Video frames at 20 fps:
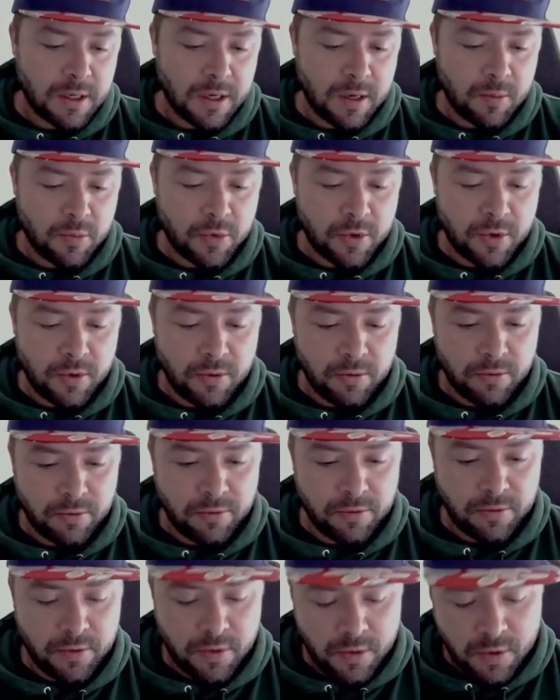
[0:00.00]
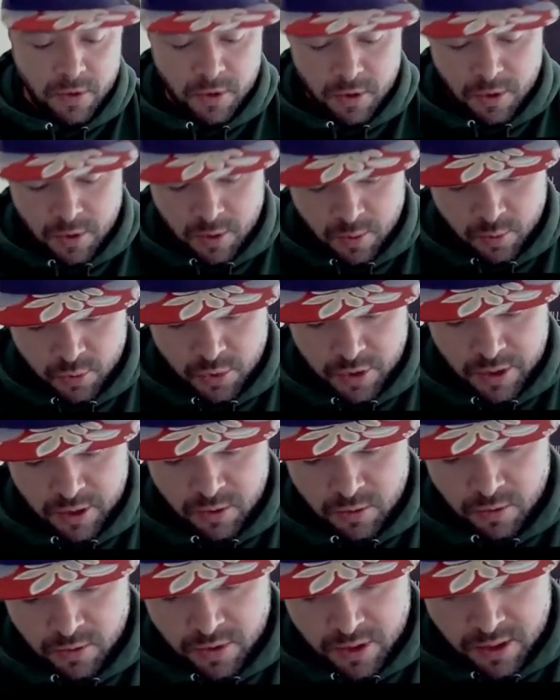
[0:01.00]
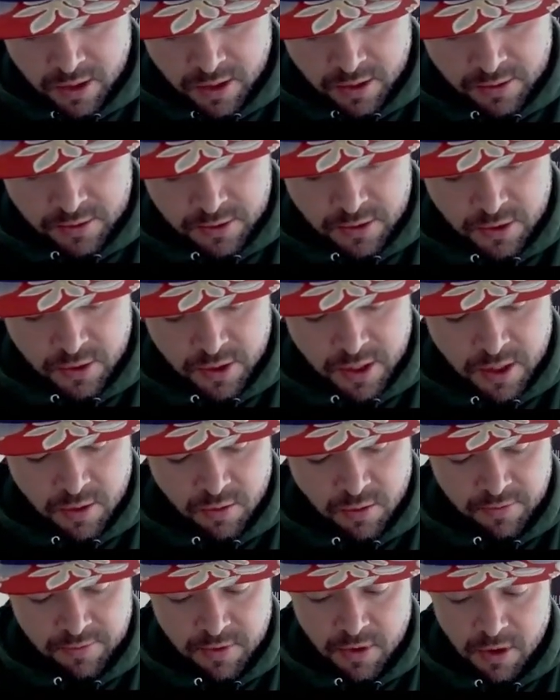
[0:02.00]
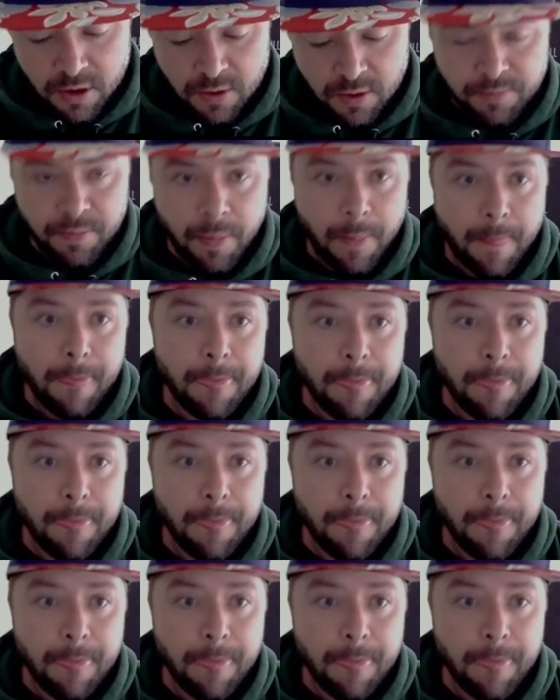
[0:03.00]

Gabranth. Pretty cool card. So here we've got